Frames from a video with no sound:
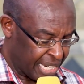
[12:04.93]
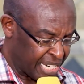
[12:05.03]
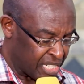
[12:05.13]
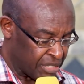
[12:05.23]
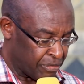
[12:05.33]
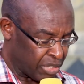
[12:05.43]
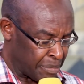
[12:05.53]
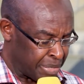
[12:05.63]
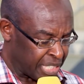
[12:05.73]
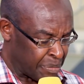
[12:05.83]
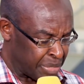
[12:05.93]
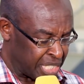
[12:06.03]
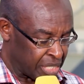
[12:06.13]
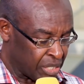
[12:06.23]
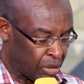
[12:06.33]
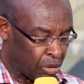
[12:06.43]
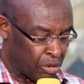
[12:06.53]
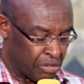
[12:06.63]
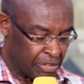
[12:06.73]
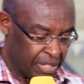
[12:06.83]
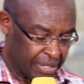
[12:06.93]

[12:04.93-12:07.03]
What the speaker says: and for the betterment of